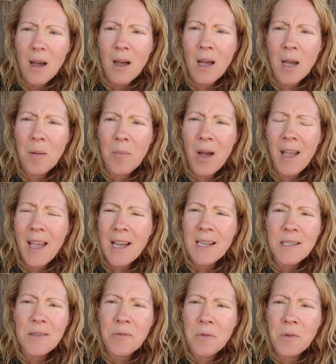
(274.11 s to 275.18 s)
um, I
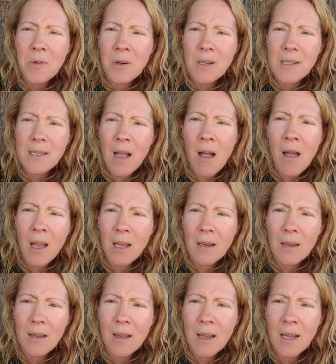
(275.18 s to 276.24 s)
ask for a
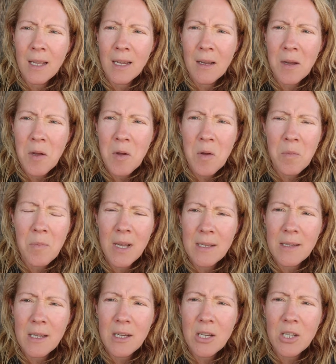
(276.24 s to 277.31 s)
sign and a
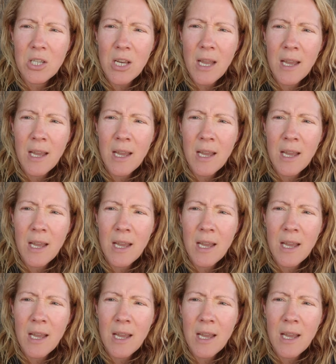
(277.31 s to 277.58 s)
message,